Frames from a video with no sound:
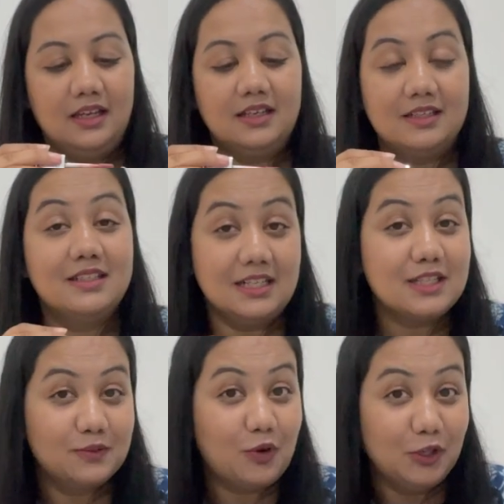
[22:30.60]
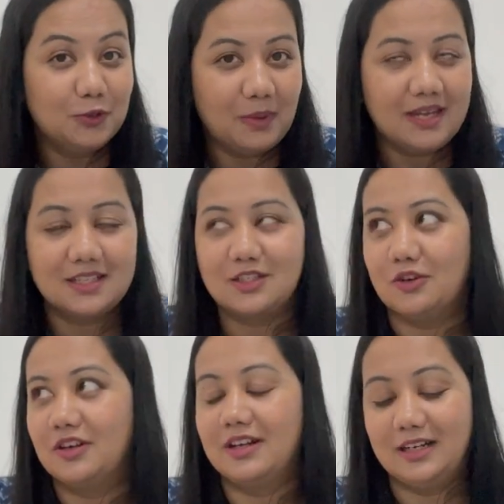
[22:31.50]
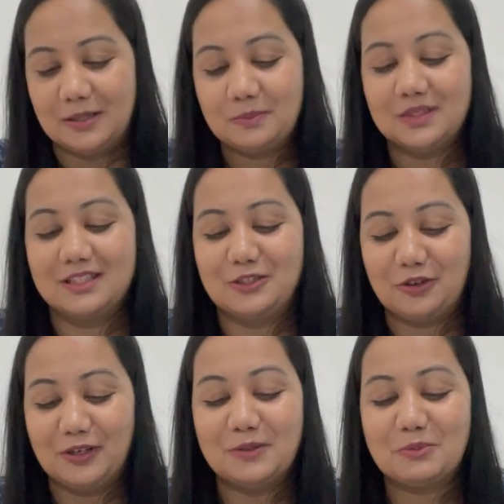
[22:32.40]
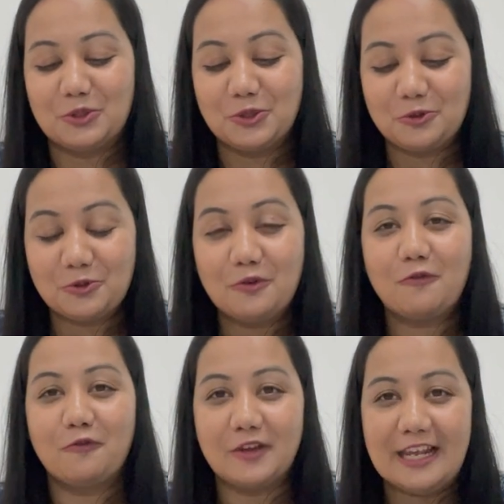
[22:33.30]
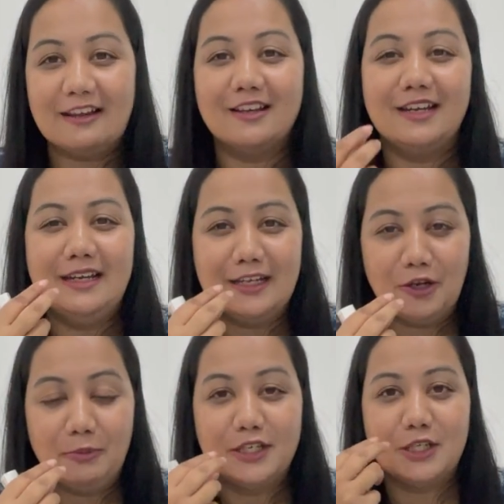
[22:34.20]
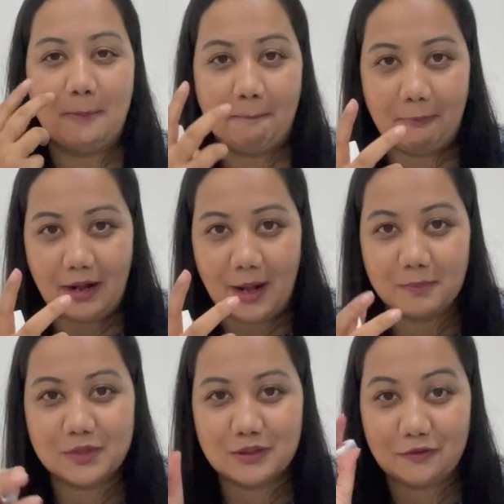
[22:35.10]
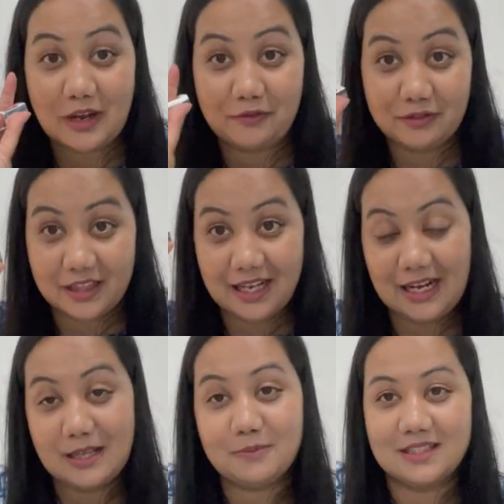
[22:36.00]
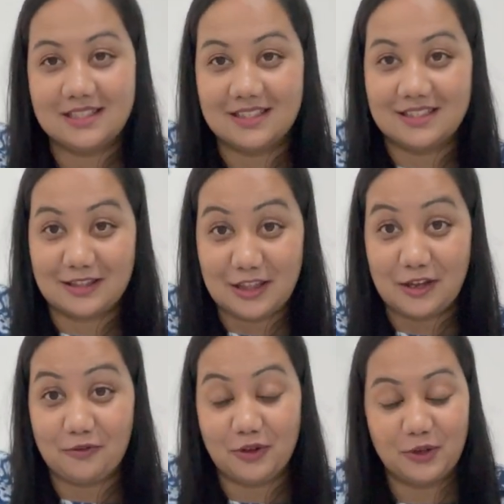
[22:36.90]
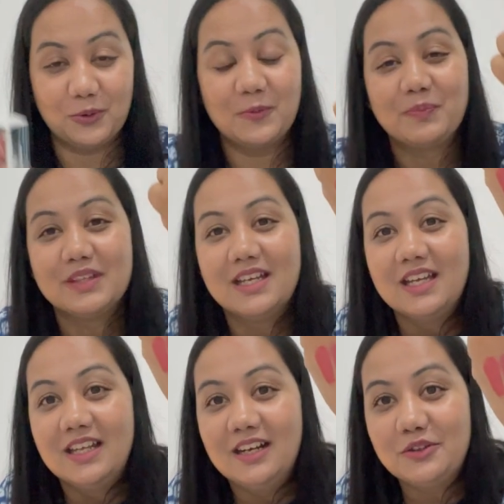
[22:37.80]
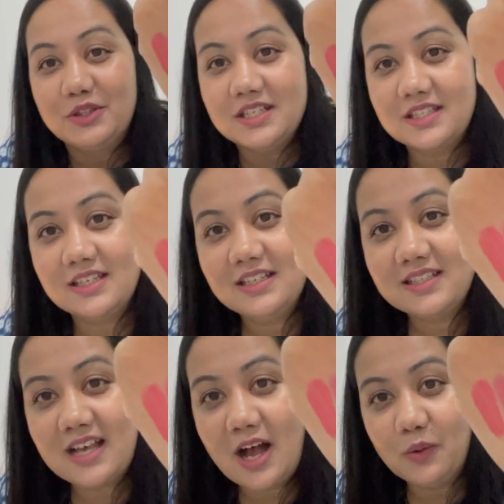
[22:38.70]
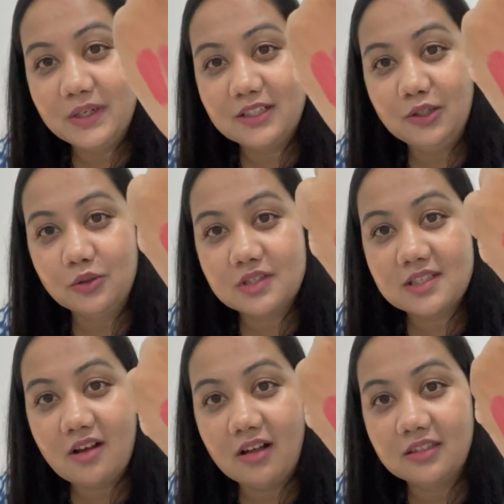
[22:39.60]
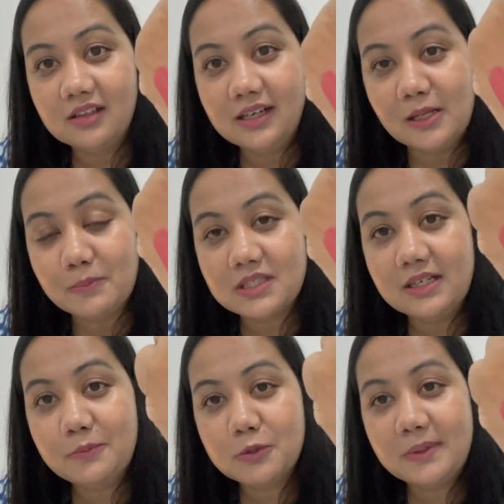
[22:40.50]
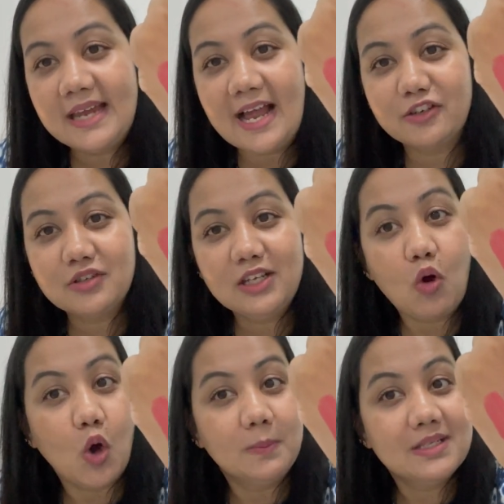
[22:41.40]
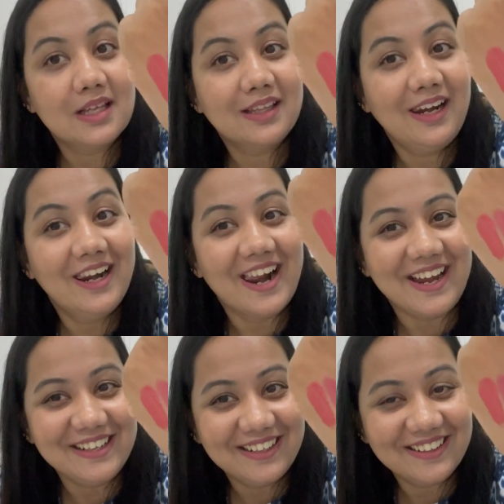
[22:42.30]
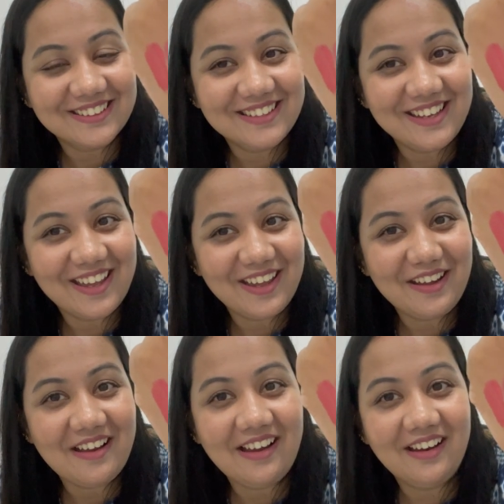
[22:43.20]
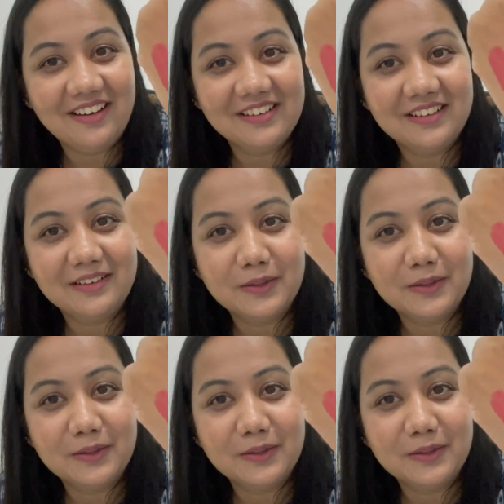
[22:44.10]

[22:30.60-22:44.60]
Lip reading: it does volumize your lips. Your lips do feel a little bit plump, so if you have thin lips, this is a thing for you. Now this is how it looks on the lips. Lips pe actually aur bhi zyada light lagti hai, and